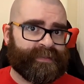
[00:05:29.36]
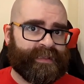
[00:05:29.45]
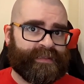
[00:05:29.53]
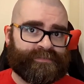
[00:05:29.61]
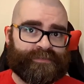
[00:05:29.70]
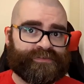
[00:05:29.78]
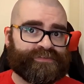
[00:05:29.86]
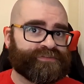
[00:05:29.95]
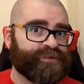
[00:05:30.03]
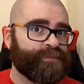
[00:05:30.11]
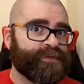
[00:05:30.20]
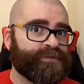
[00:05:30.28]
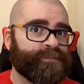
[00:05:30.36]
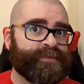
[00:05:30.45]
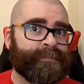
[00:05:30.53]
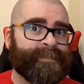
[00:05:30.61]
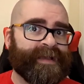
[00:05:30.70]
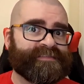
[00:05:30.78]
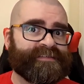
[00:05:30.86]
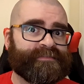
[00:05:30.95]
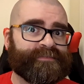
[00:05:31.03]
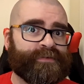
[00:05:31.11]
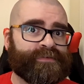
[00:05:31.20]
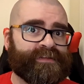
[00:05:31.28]
He is not a showy or
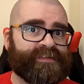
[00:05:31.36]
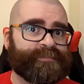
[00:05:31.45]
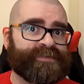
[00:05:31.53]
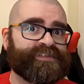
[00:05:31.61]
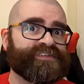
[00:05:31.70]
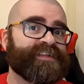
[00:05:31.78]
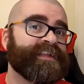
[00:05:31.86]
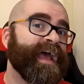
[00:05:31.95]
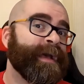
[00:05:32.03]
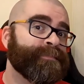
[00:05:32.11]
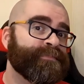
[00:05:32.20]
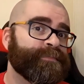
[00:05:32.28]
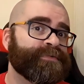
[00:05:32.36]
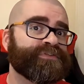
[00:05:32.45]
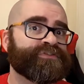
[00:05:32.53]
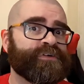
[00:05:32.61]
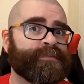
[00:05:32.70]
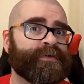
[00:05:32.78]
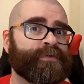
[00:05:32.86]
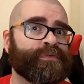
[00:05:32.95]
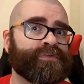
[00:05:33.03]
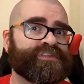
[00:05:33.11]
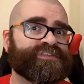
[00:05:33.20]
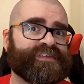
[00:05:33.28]
bombastic vocalist, but does an admirable job
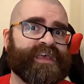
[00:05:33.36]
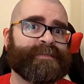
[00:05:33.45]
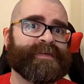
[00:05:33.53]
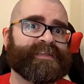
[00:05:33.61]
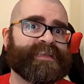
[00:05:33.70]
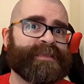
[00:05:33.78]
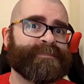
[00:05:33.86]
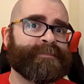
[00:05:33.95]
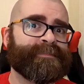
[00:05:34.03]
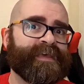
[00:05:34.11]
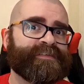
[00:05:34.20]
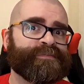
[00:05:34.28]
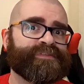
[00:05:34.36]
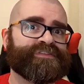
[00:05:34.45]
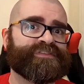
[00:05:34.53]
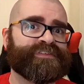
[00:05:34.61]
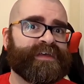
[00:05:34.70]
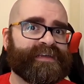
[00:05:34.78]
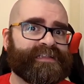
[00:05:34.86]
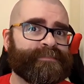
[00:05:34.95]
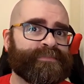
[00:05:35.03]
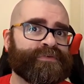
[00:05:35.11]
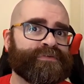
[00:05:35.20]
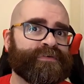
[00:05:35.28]
all the same at keeping pace with the style
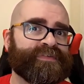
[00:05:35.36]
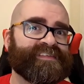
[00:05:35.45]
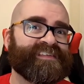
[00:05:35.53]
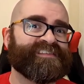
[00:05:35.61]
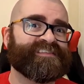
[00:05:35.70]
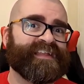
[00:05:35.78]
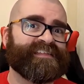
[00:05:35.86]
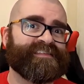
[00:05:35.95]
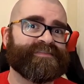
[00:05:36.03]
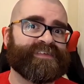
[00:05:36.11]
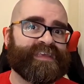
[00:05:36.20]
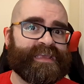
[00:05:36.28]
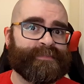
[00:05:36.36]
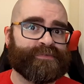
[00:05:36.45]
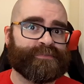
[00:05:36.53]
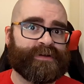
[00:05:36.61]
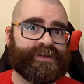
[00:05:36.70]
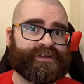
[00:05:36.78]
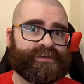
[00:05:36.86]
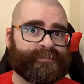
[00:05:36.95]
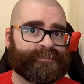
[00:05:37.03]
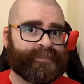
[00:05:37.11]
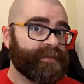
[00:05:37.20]
and mood of his extensive keyboard work.